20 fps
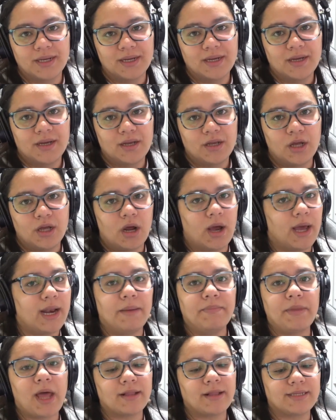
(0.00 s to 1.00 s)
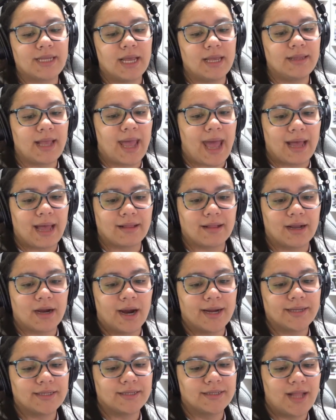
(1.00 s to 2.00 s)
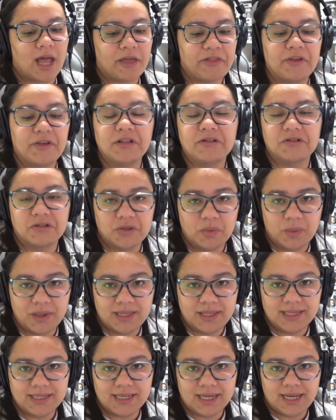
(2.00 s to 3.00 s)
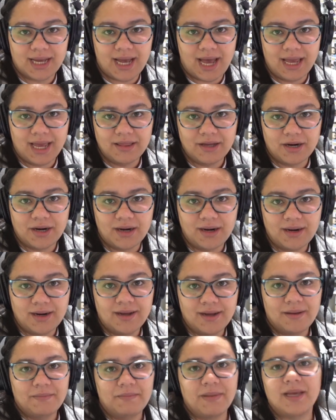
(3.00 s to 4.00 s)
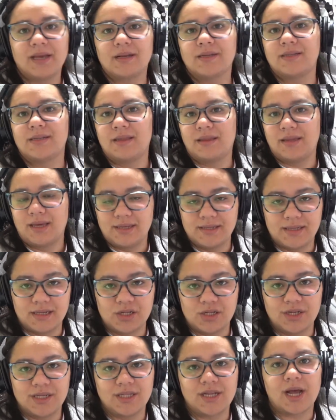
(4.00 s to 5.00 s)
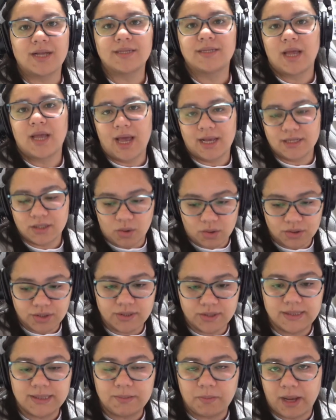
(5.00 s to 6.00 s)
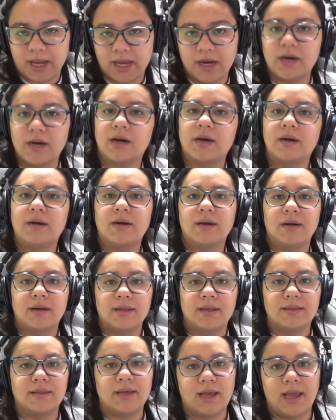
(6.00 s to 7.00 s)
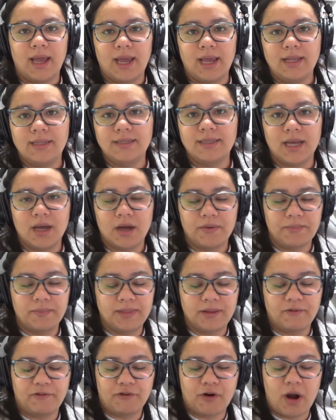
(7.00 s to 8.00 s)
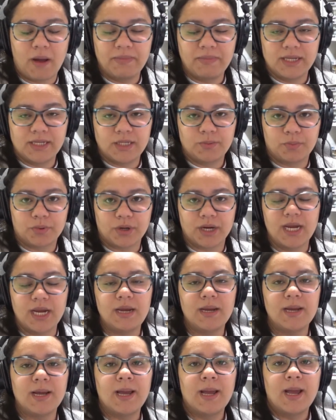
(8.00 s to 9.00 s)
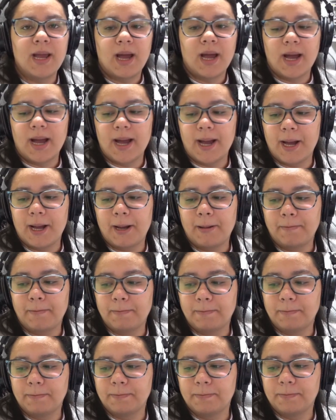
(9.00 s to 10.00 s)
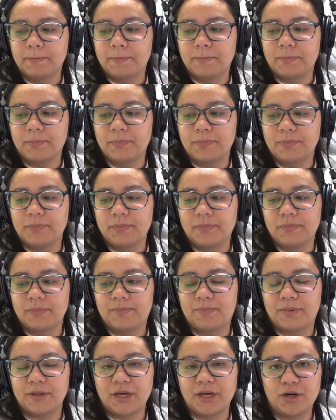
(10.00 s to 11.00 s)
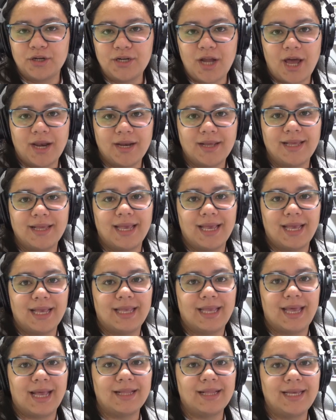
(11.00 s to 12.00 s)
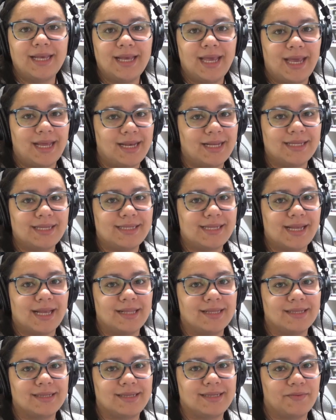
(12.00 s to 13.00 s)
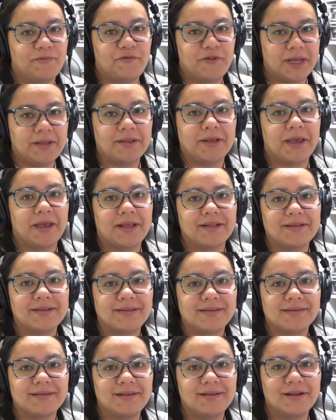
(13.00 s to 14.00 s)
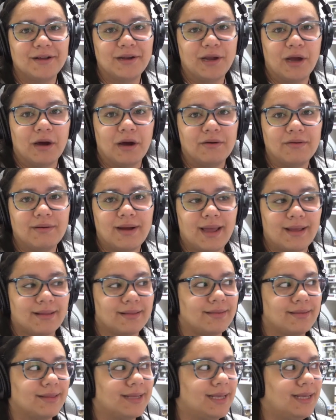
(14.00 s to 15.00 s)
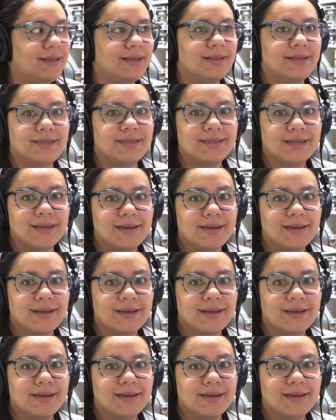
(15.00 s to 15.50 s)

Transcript: You know, and I'm not saying that Adler has nothing to do with this either, because the things that she does has also inspired the hate from the spree. But they're not killing innocent civilians, you know, at least.